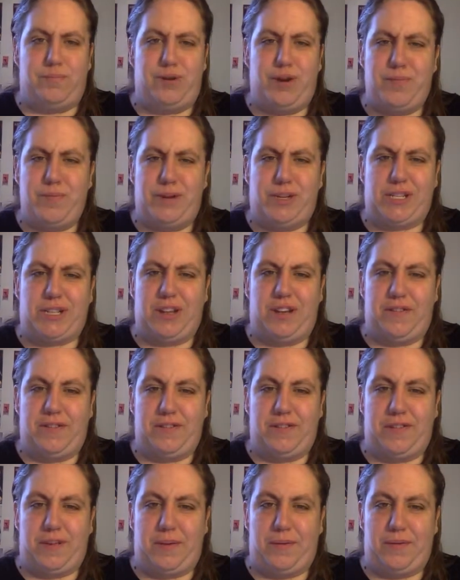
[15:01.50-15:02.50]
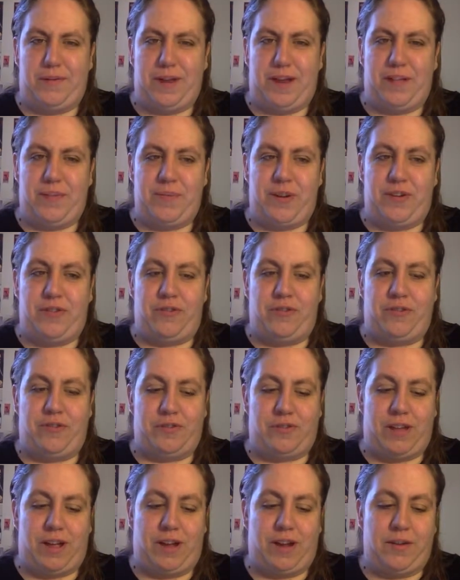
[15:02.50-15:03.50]
pretty much loved since I was in elementary
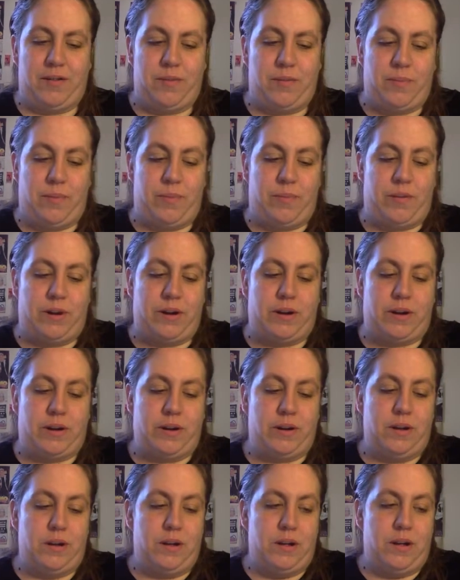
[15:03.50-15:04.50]
school. I can remember